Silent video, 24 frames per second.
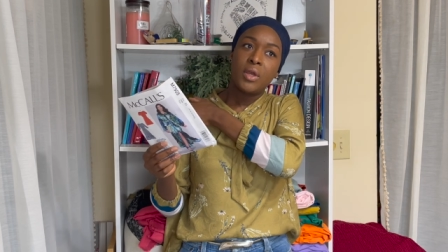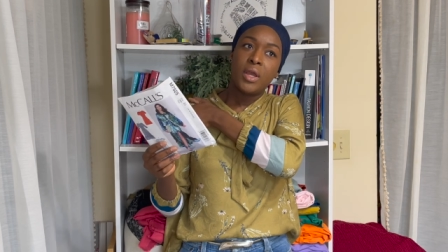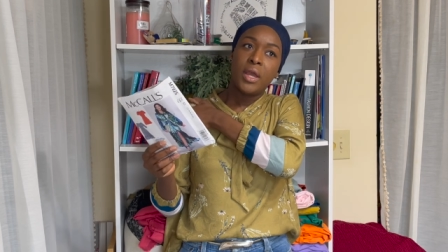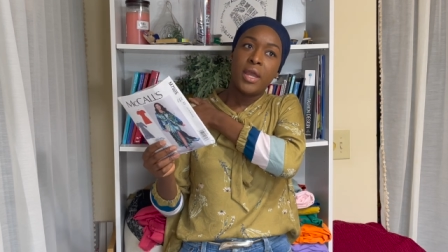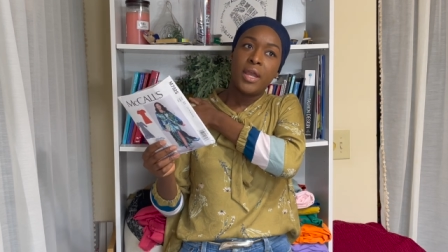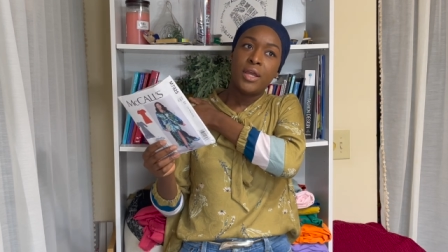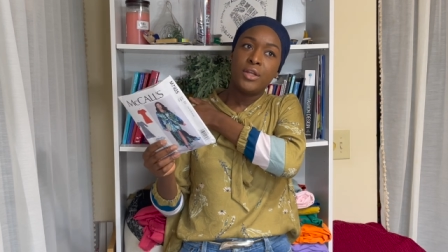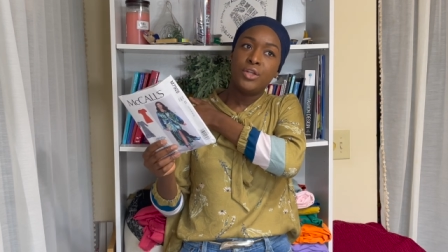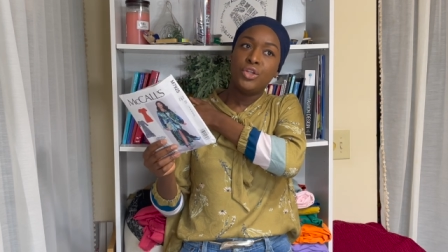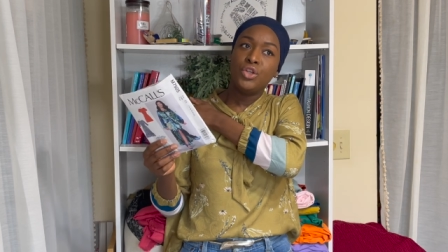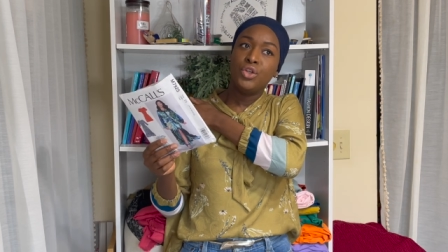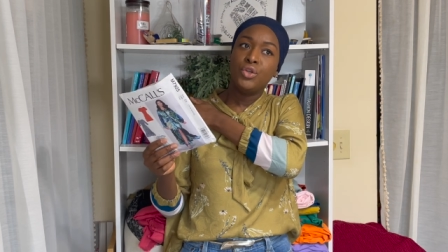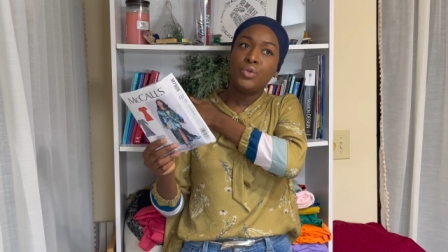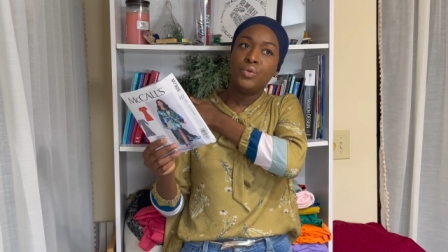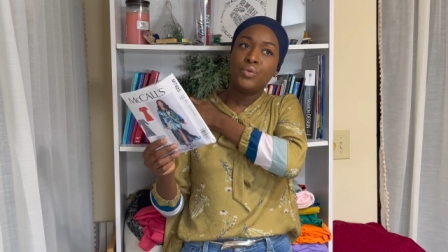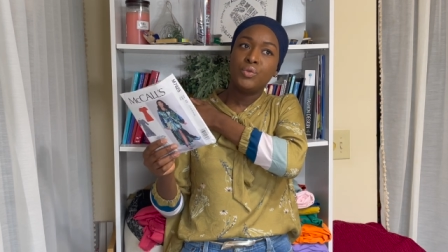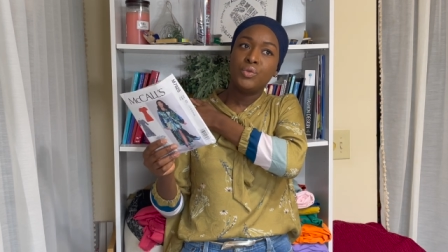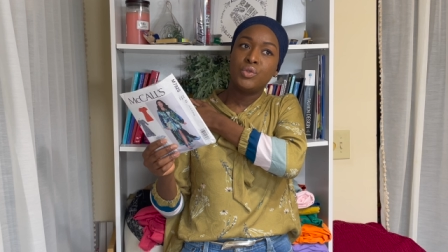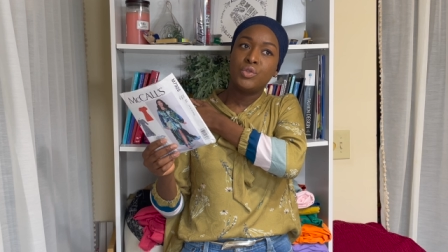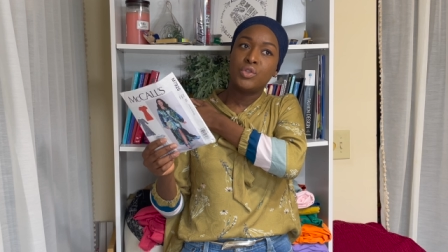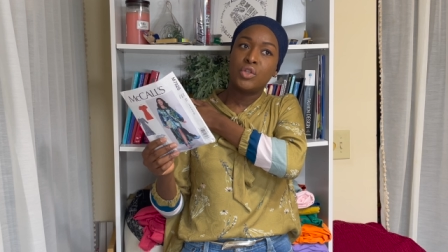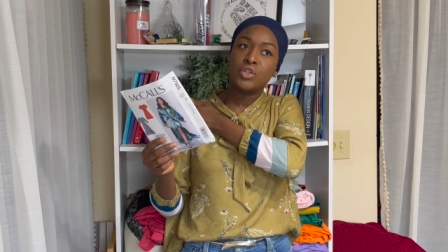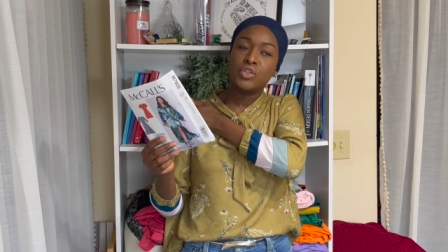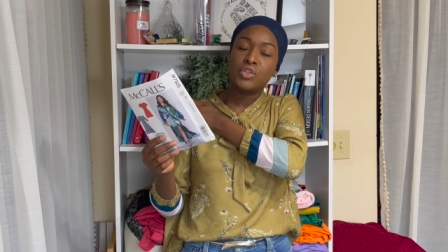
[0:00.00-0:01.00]
and
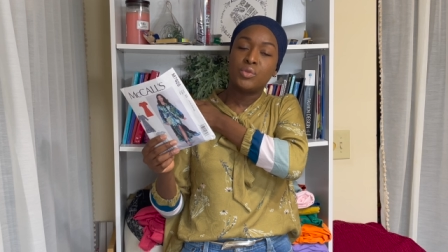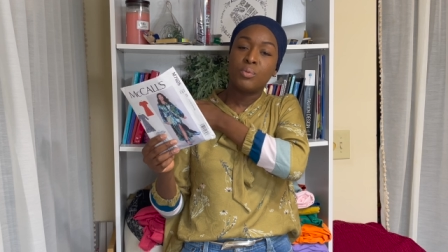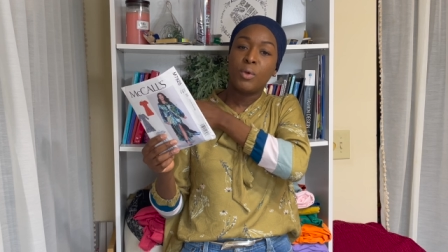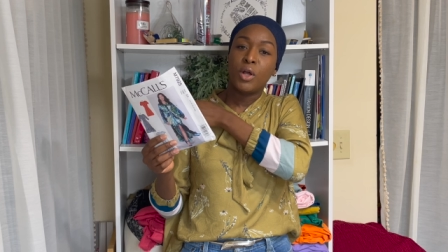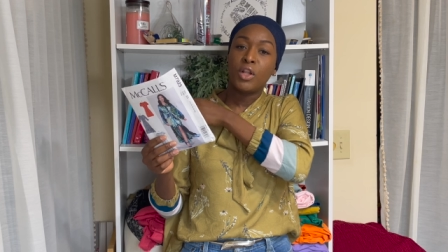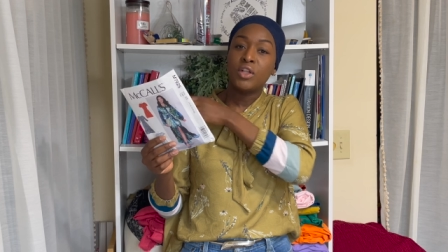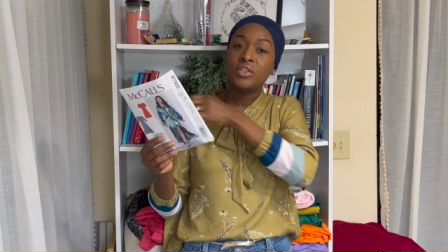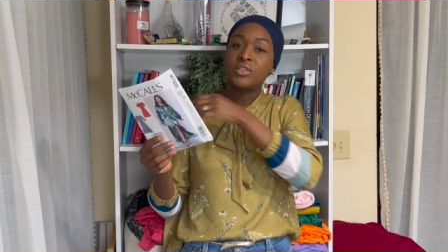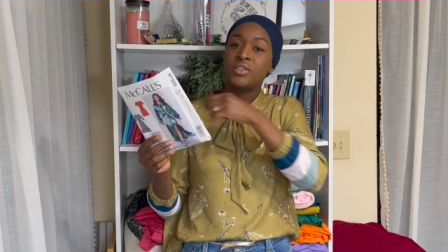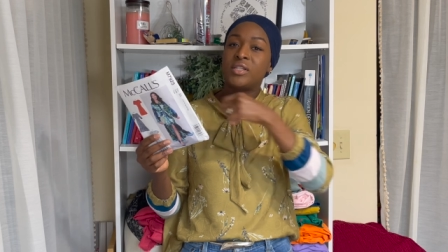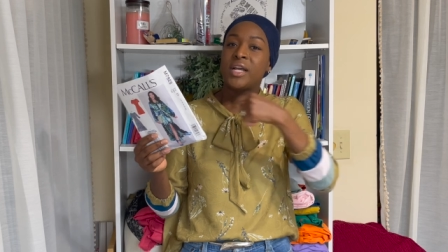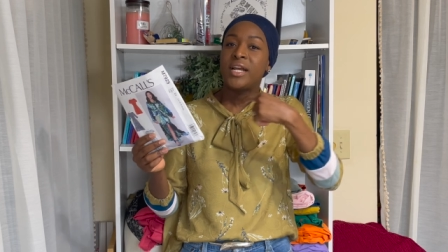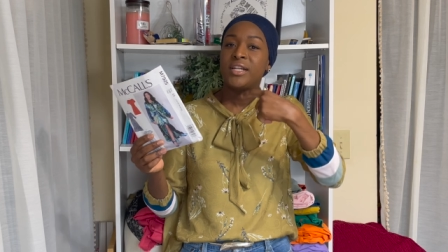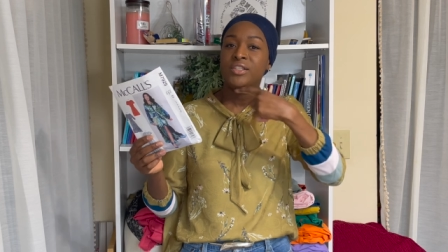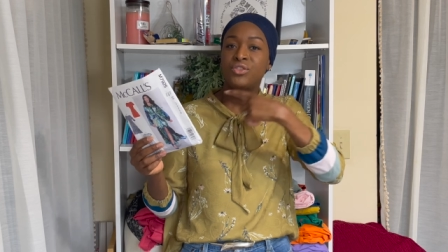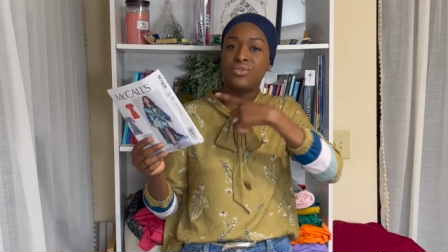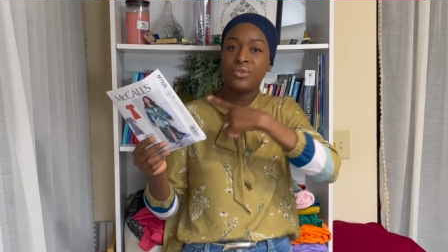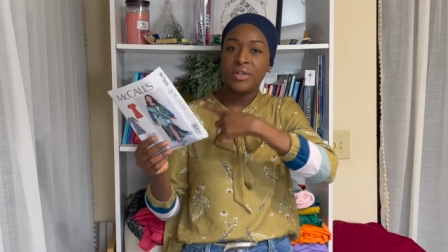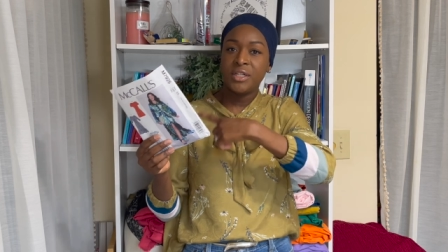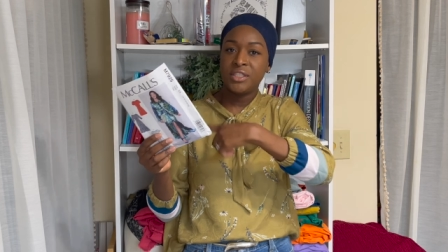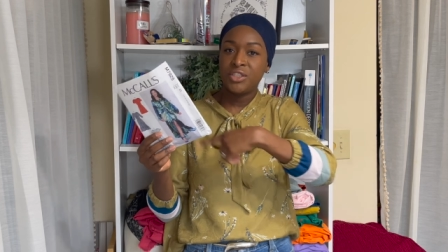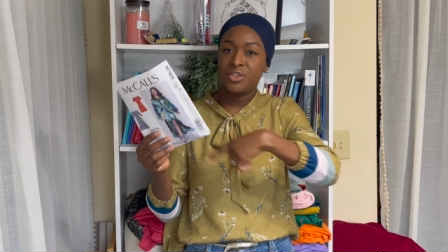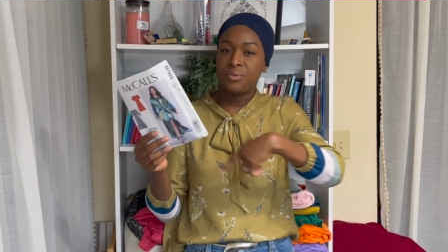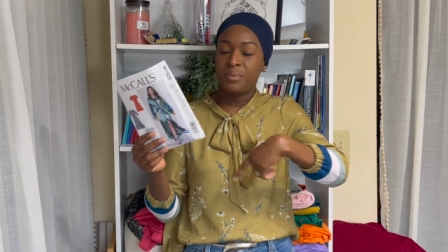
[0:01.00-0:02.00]
use the smaller size
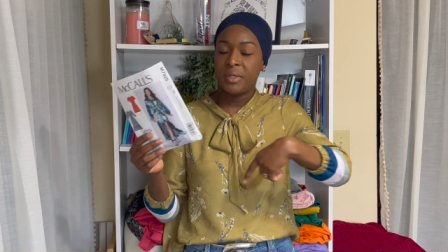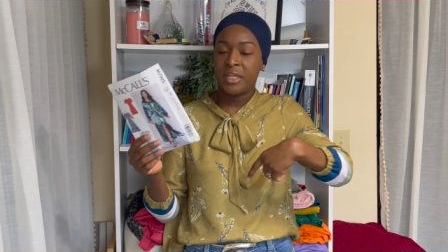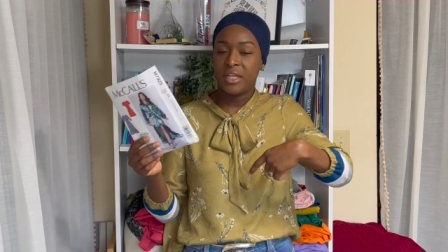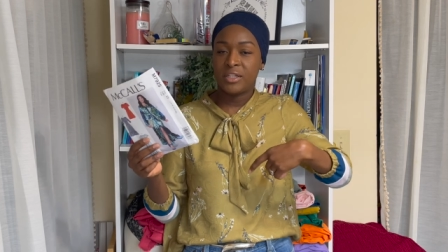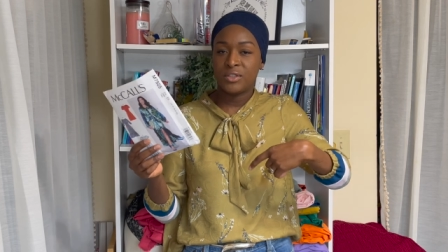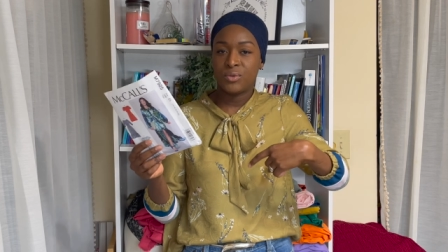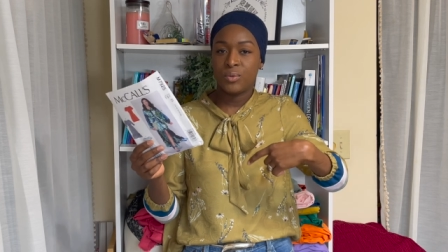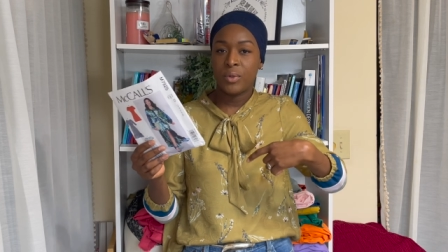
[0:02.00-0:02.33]
range because